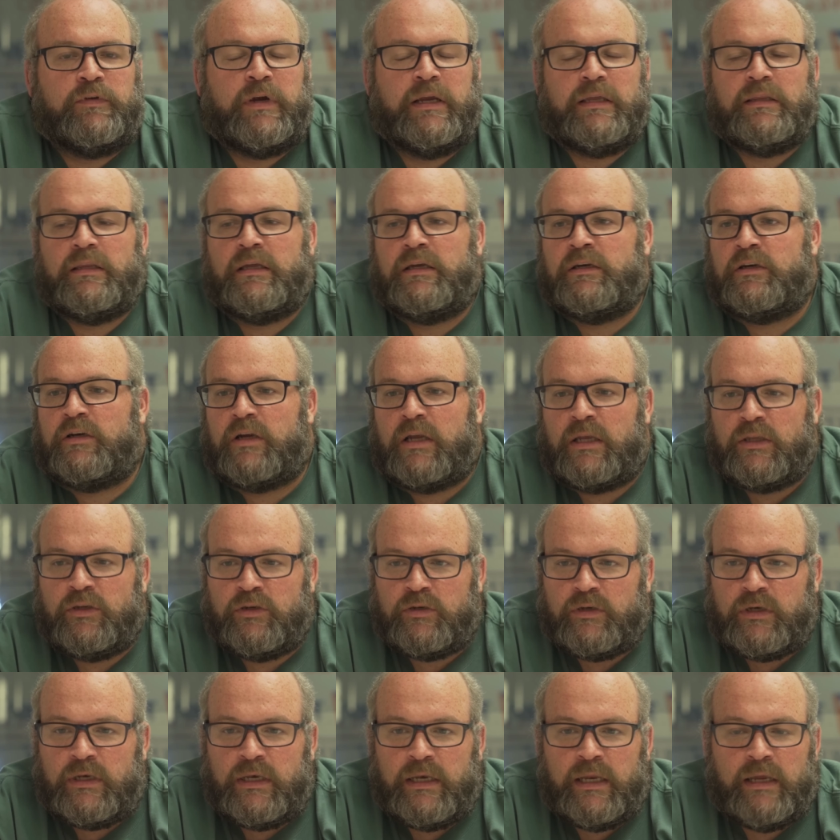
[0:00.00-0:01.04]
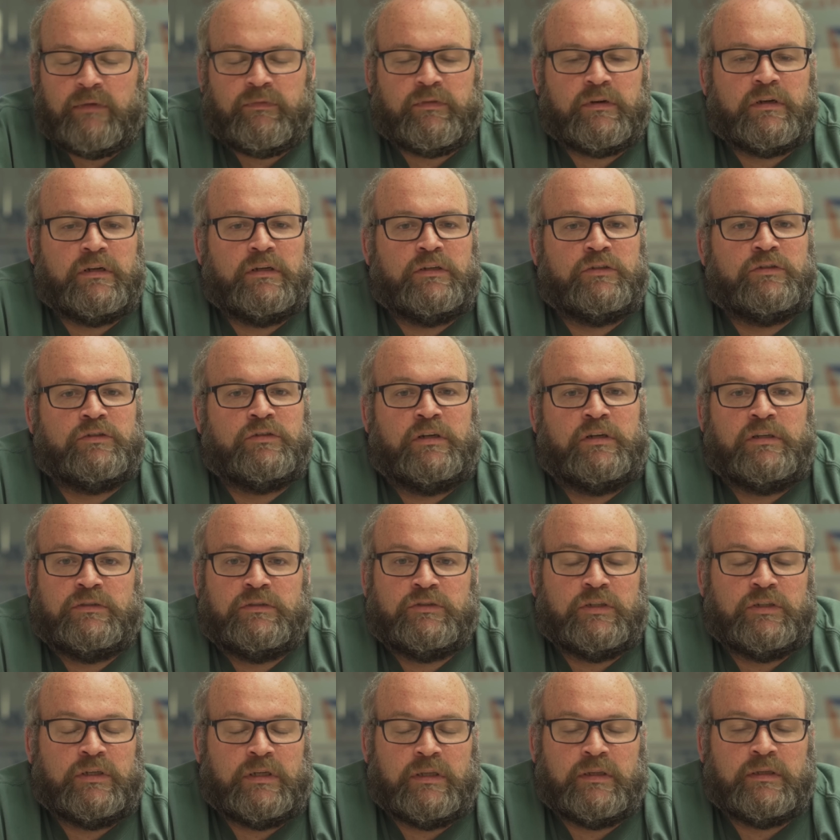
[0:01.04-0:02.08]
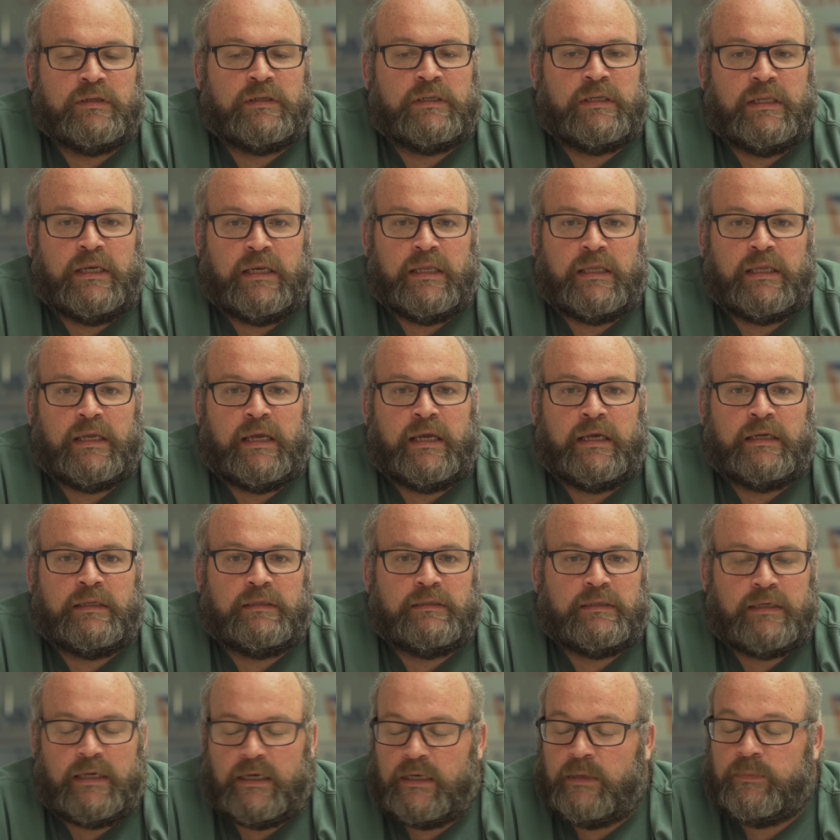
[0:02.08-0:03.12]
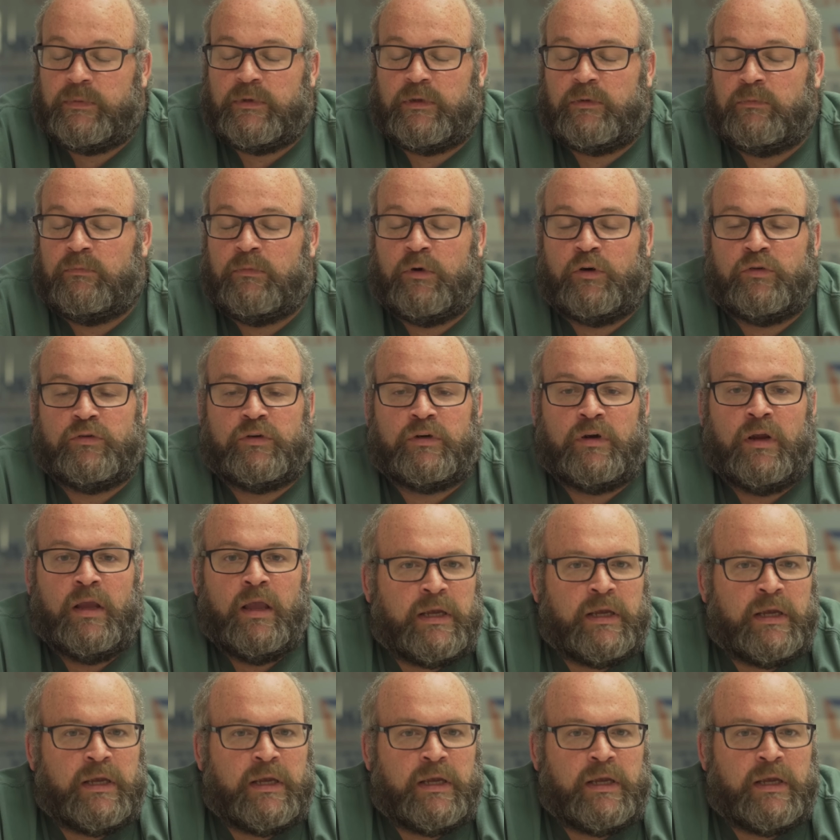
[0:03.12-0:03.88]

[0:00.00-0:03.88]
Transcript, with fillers: Freightliner, and you're never gonna touch another Kitty Cat Caterpillar motor.